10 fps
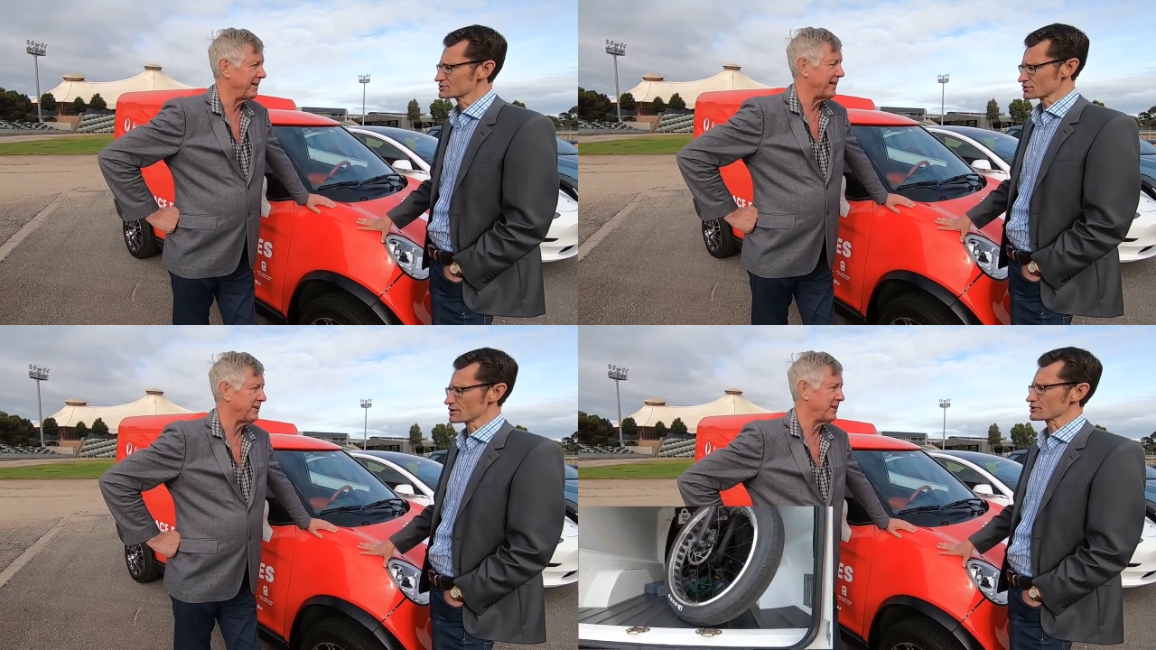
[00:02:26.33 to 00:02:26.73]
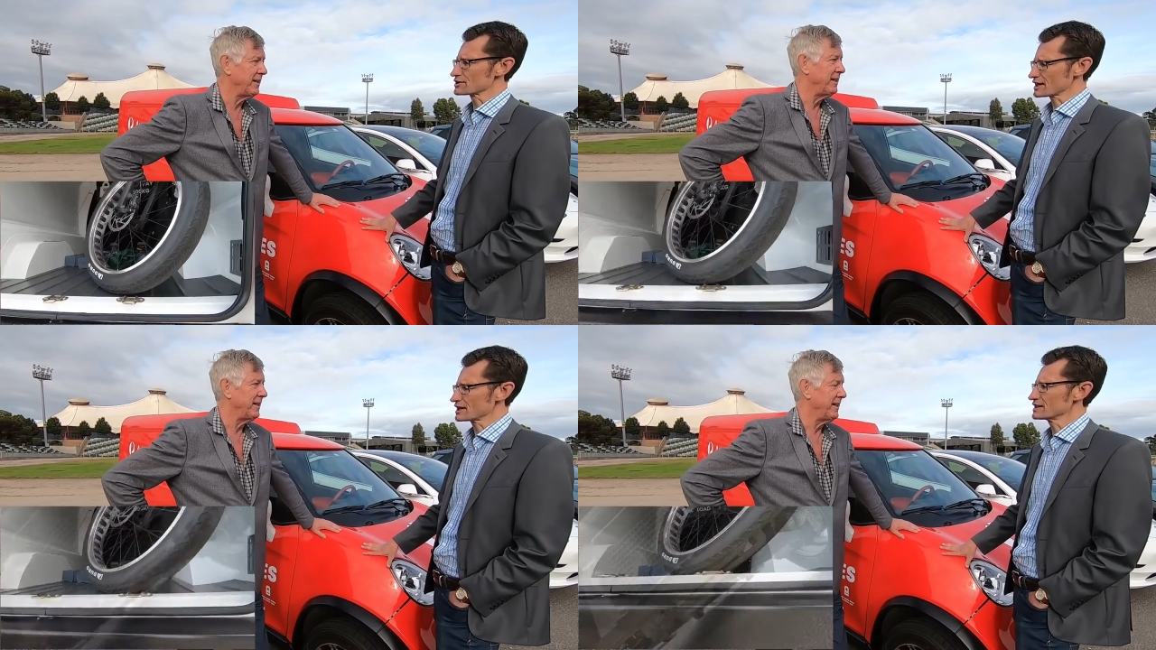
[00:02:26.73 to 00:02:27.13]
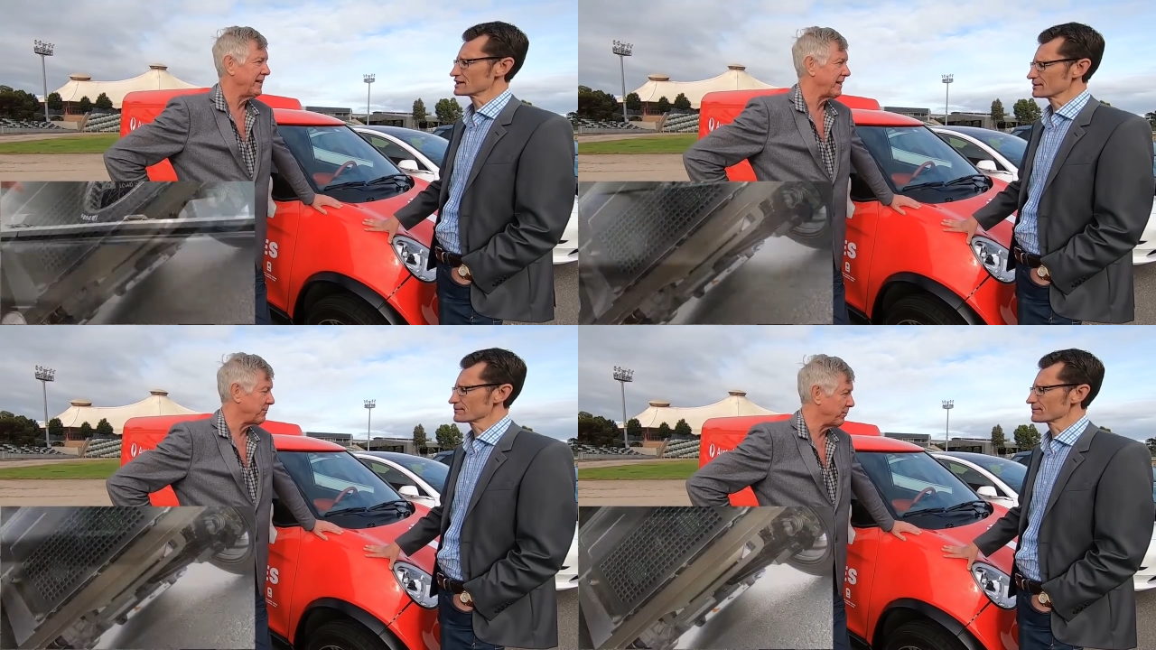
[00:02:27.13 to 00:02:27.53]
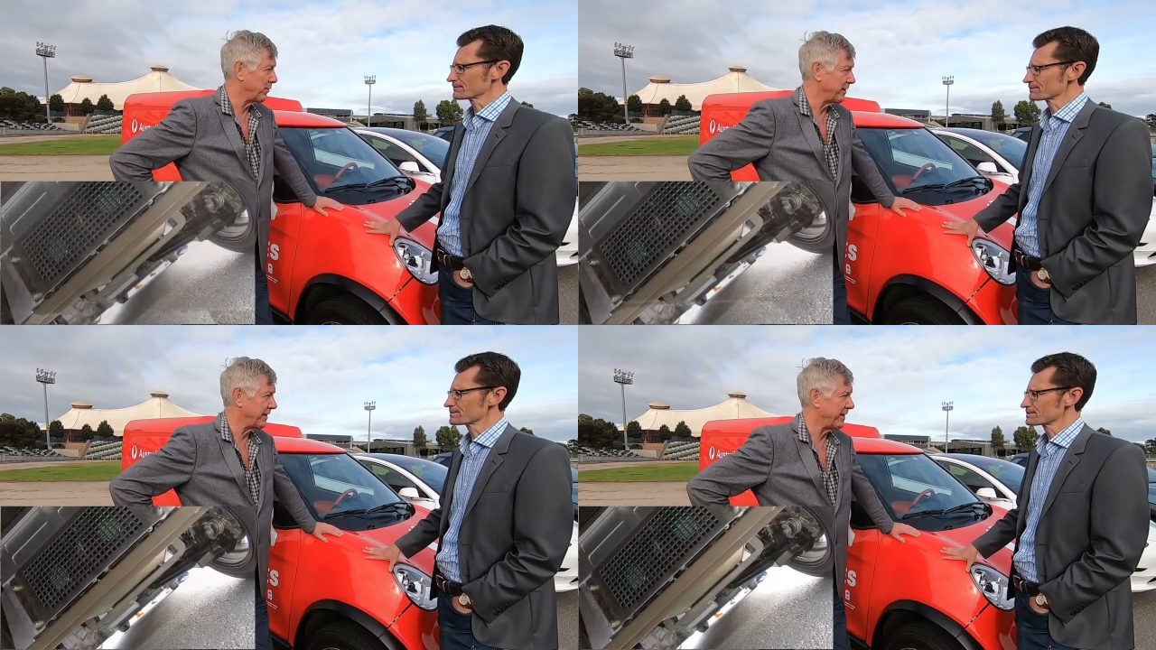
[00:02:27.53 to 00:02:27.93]
Speaker 1: 200k. That's, and that's
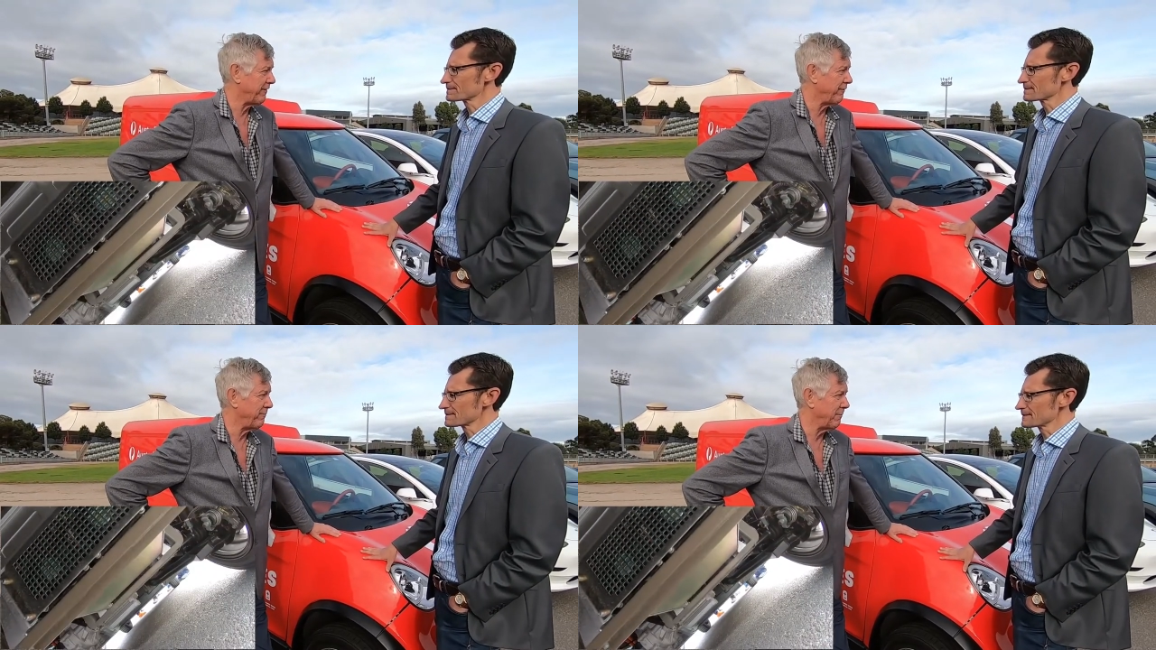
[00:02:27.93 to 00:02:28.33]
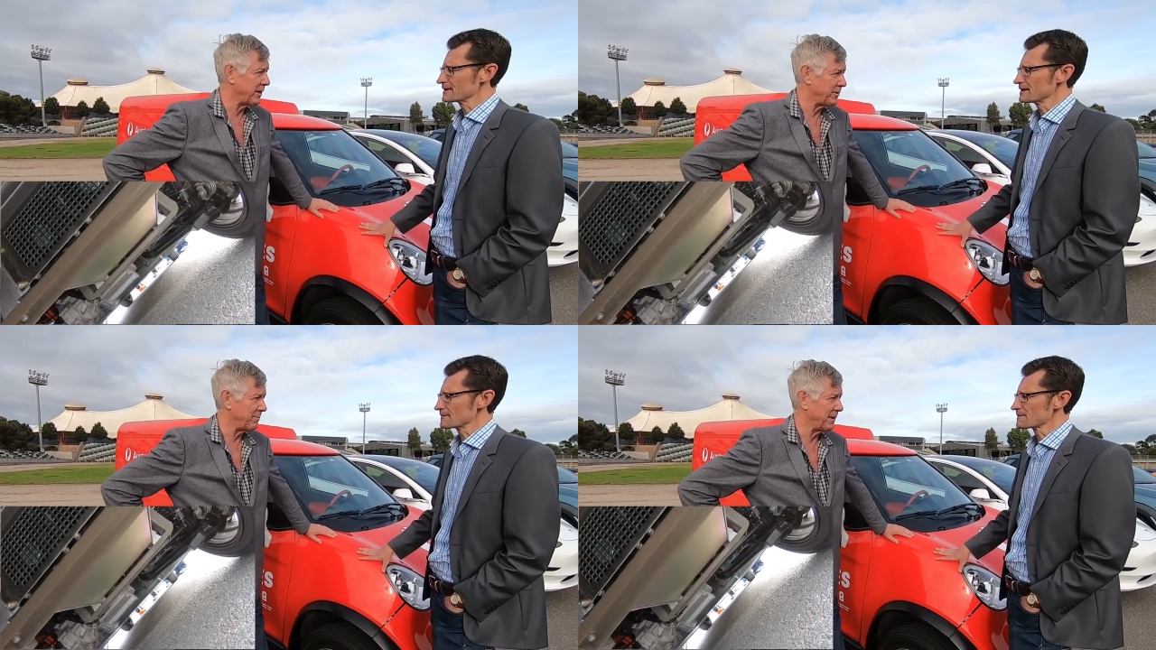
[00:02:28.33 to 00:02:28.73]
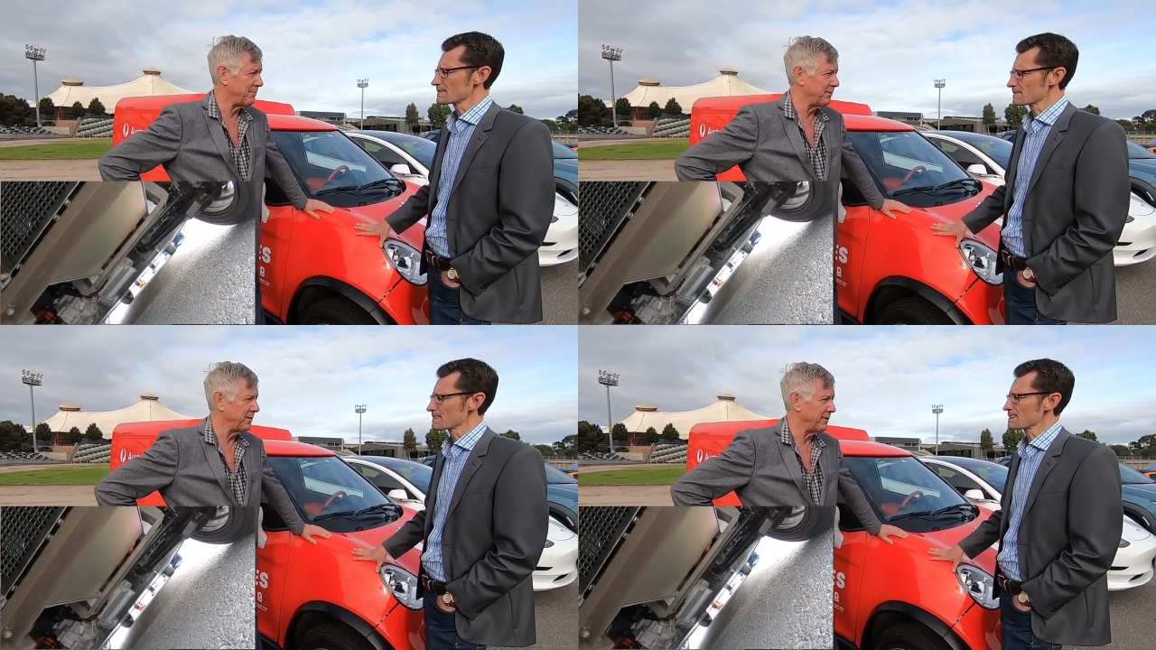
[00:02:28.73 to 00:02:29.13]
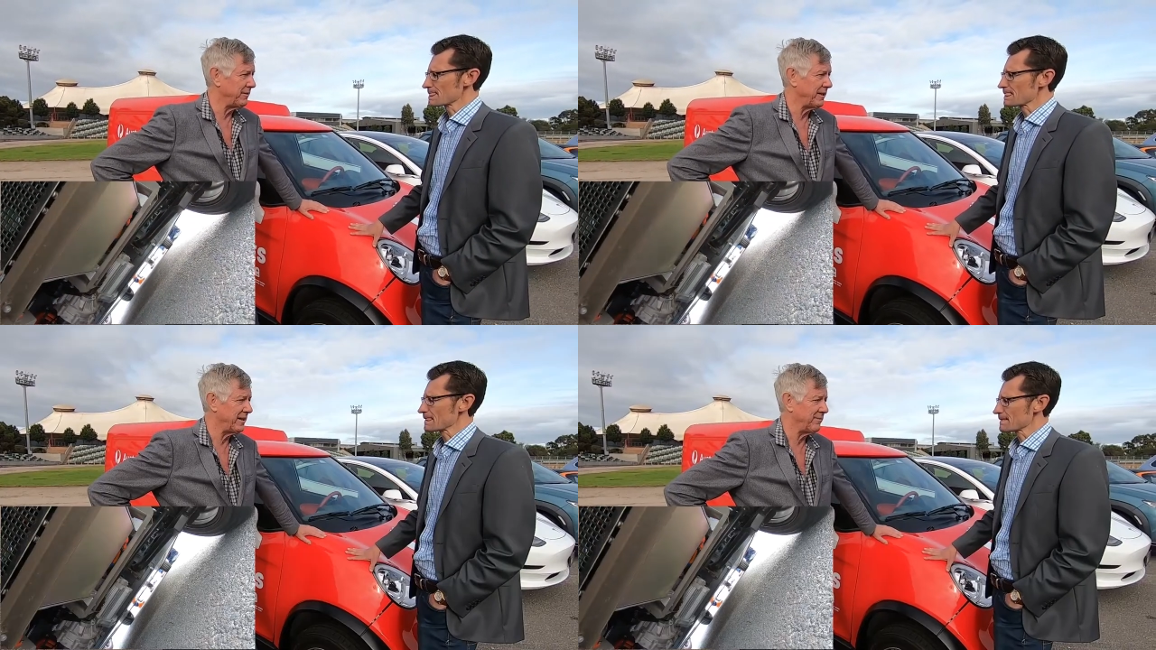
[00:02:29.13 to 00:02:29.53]
more than enough. Most people.
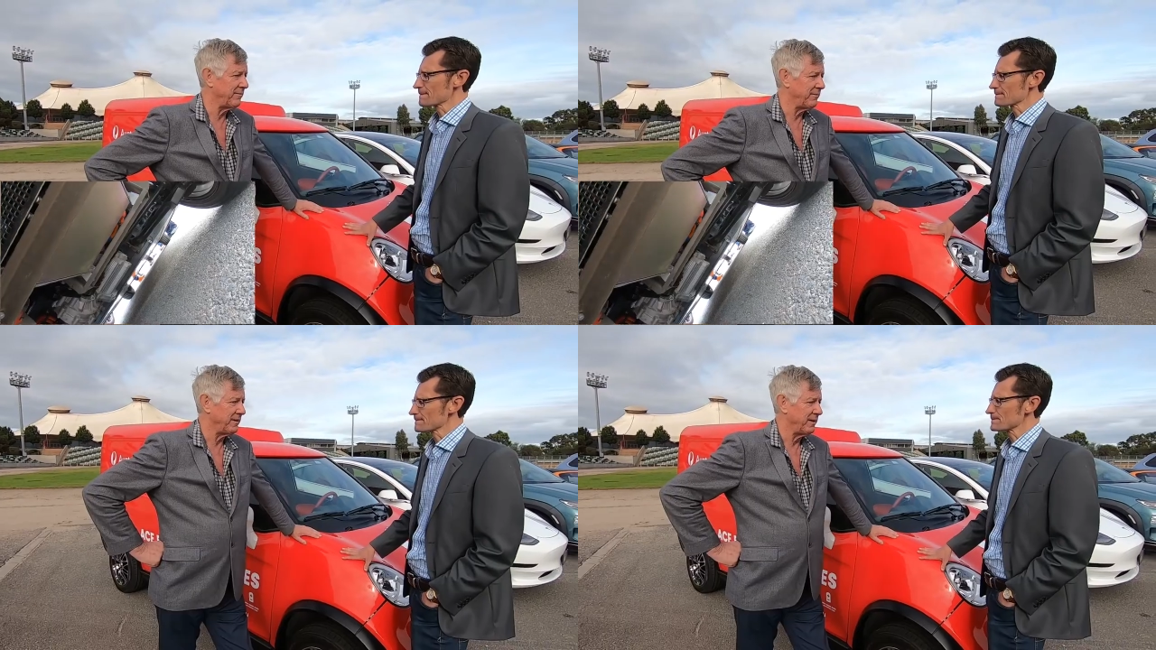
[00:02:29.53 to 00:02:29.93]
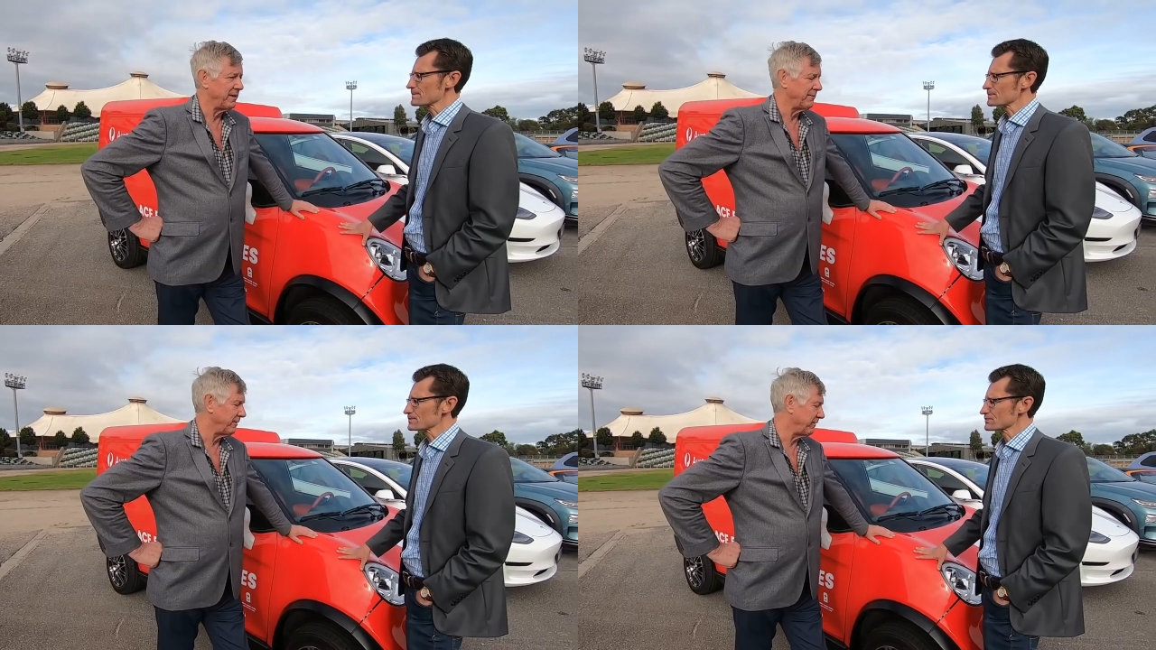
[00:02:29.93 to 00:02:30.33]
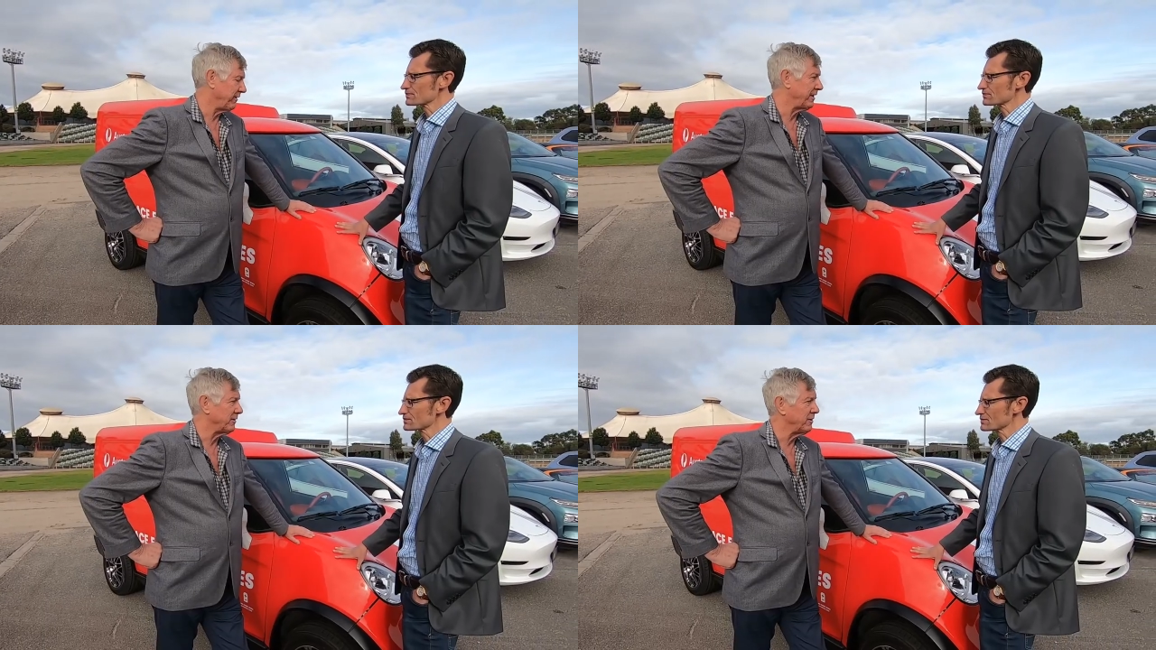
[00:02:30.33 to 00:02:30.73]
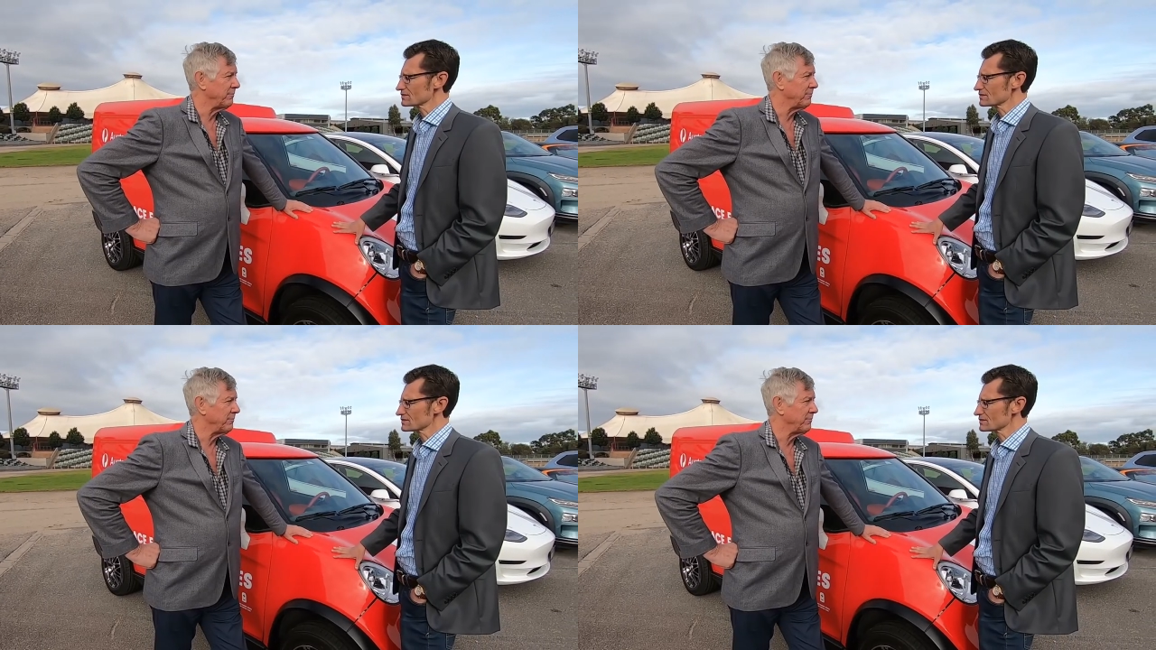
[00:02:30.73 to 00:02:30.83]
Um, for the vehicle,